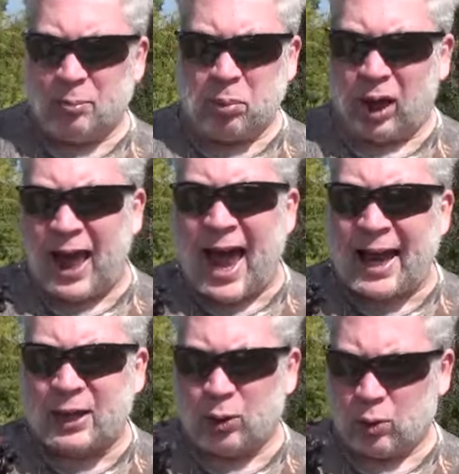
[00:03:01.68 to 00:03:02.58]
a
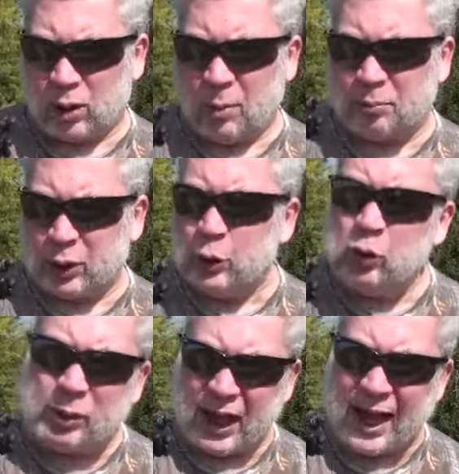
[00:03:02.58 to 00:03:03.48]
black or a
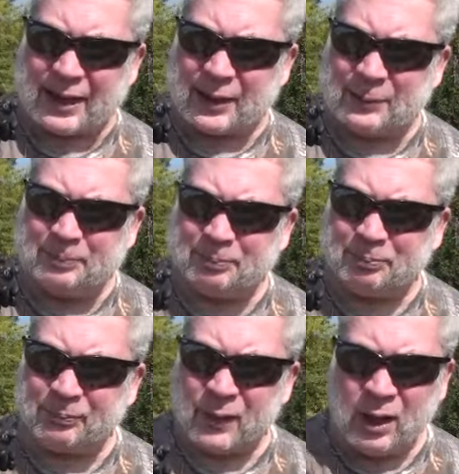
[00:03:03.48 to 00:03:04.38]
blue-black.
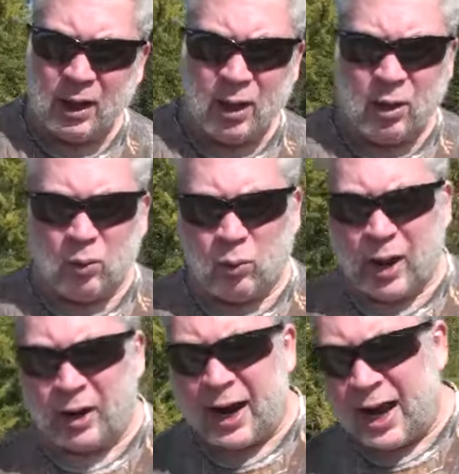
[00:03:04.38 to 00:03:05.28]

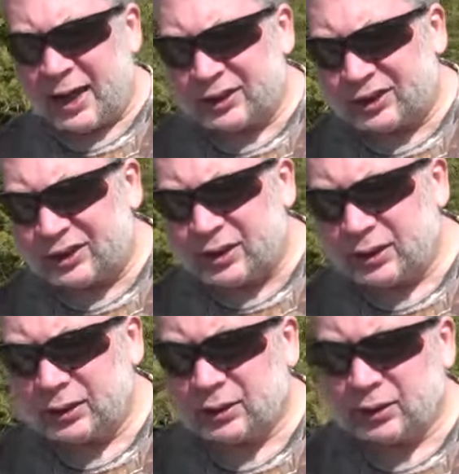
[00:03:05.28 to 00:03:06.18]
Whereas
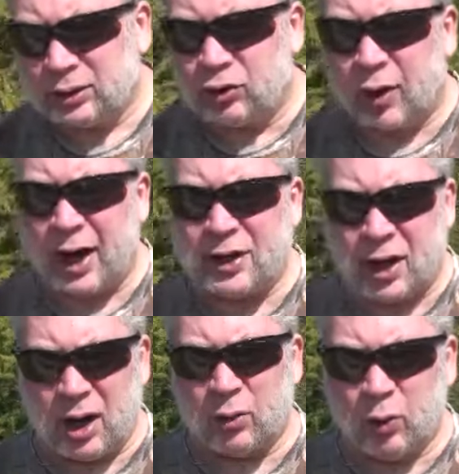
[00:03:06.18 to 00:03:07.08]
gray
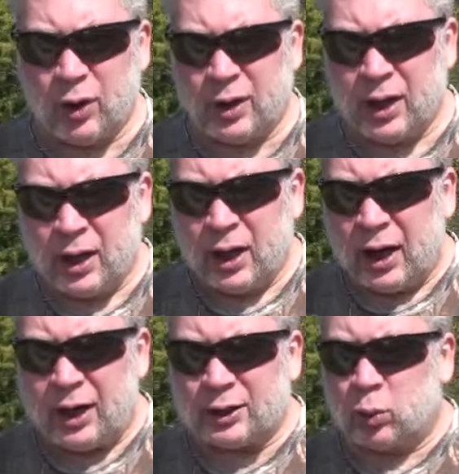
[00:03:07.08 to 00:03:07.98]
dogwood
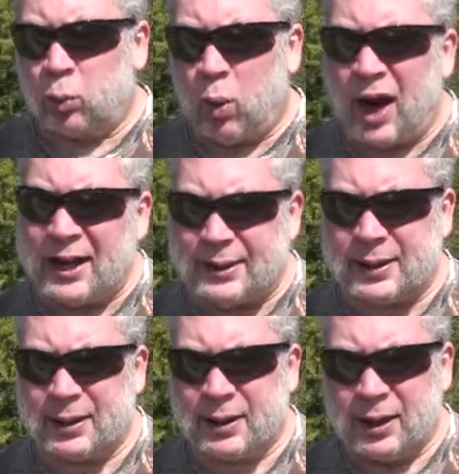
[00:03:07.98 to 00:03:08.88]
is
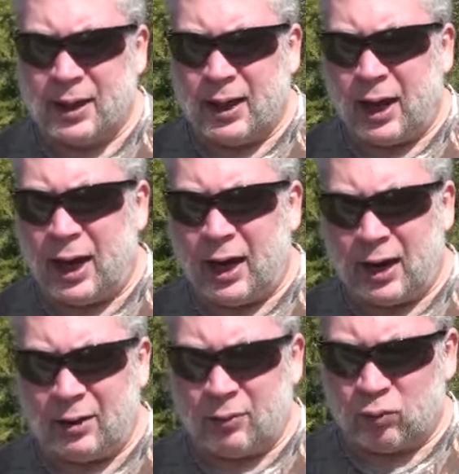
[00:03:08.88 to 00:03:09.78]
white
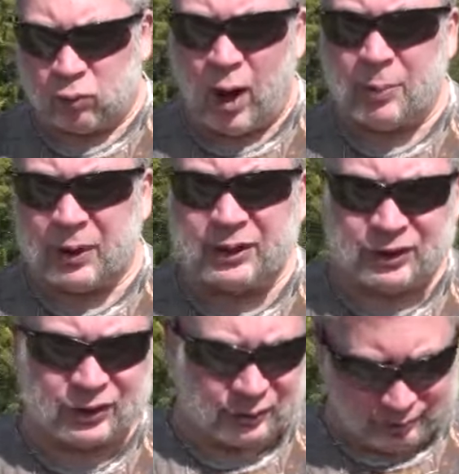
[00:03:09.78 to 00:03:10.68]
and
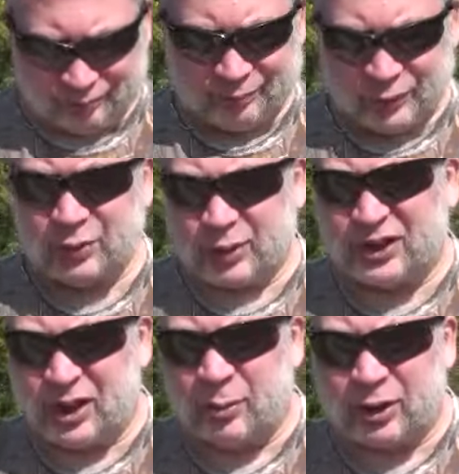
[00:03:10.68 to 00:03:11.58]
ripens to a
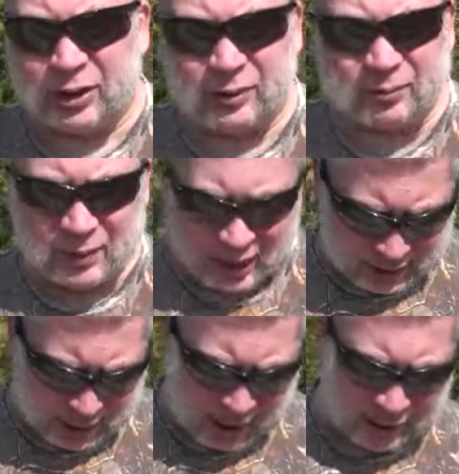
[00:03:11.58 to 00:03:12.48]
similar
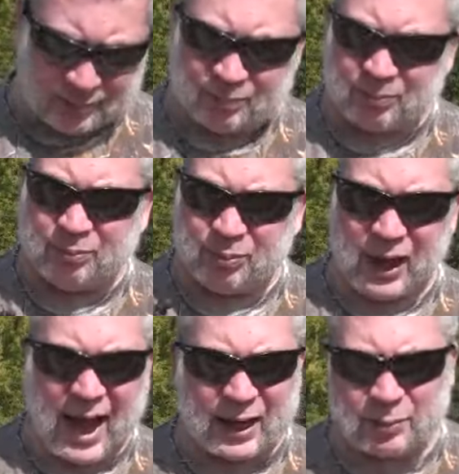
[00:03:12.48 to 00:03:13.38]
kind of
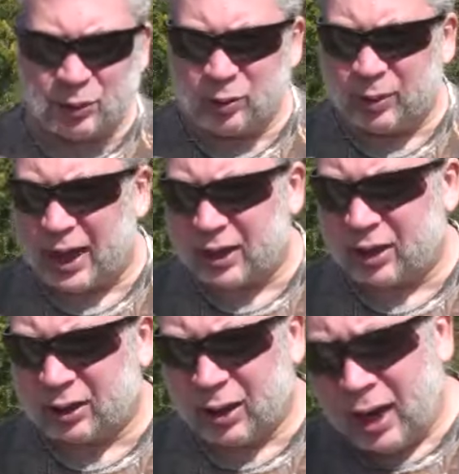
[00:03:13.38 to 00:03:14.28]
black, blue-black
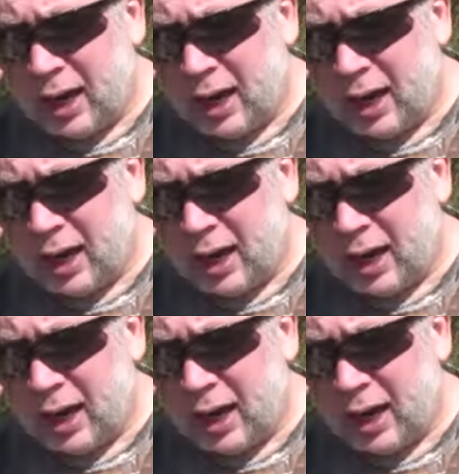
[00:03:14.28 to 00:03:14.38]
color